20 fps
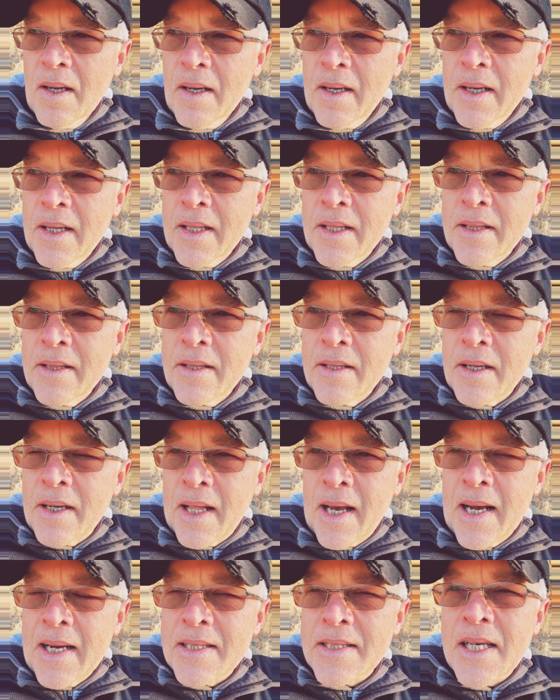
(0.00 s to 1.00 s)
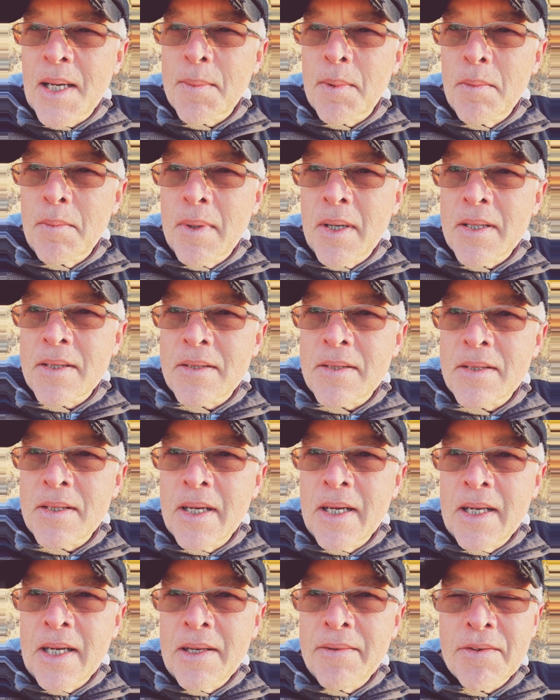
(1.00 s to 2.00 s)
in the last couple of months,
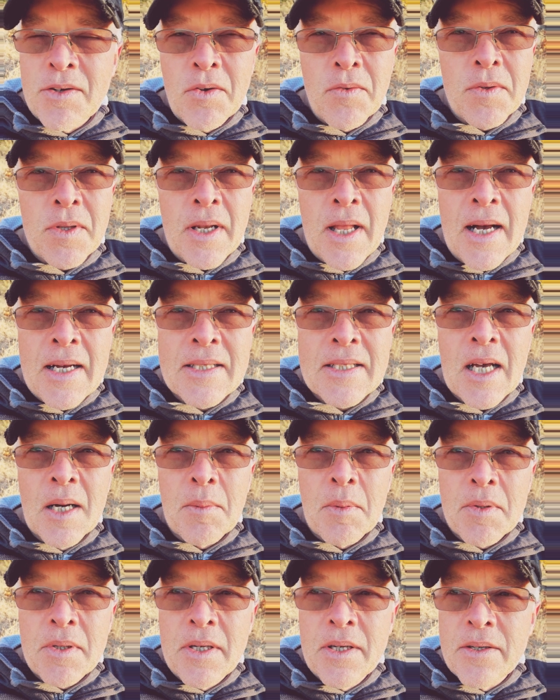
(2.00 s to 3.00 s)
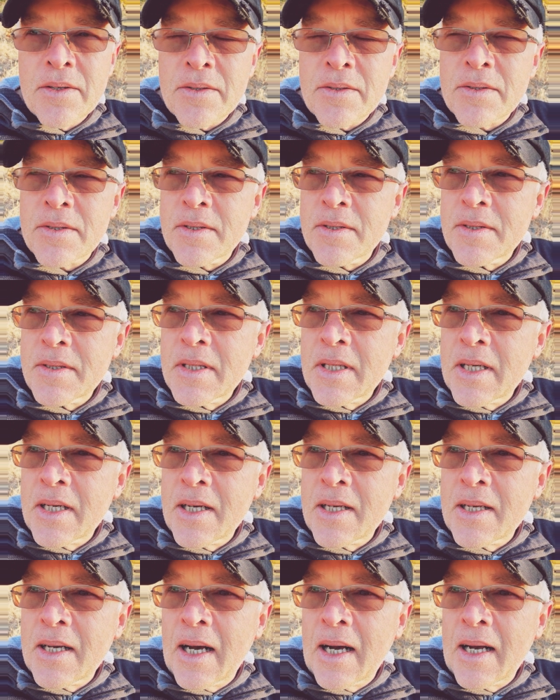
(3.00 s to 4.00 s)
and even over the last couple of years,
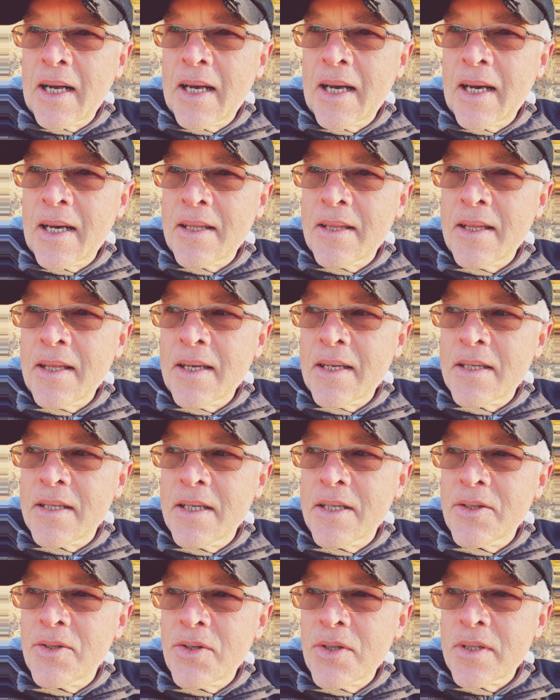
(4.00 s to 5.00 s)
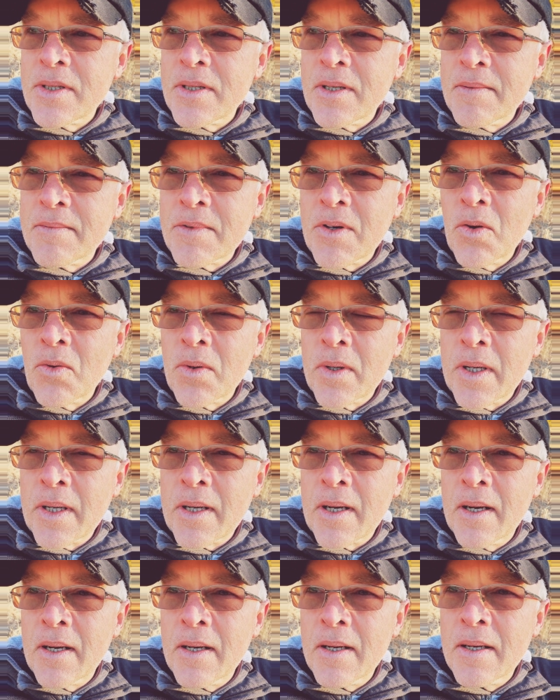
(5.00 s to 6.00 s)
that I had the intention of
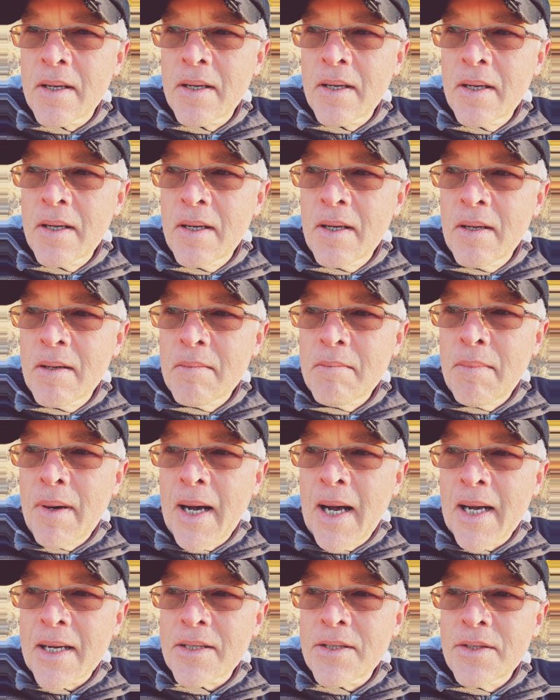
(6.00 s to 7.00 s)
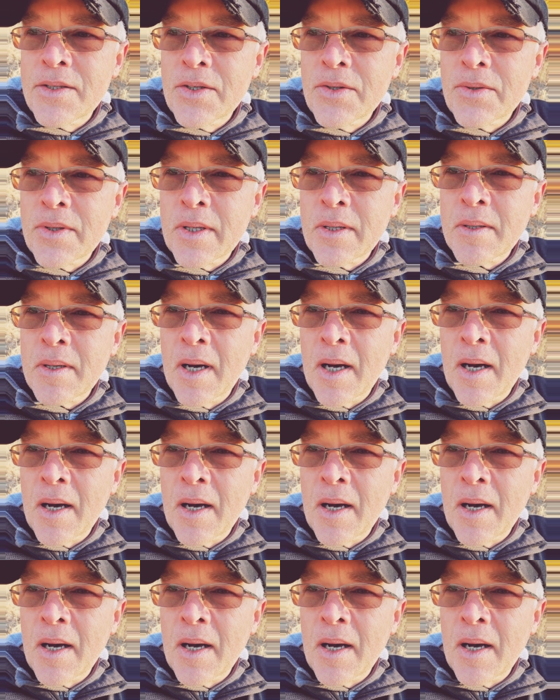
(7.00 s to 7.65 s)
going back to doing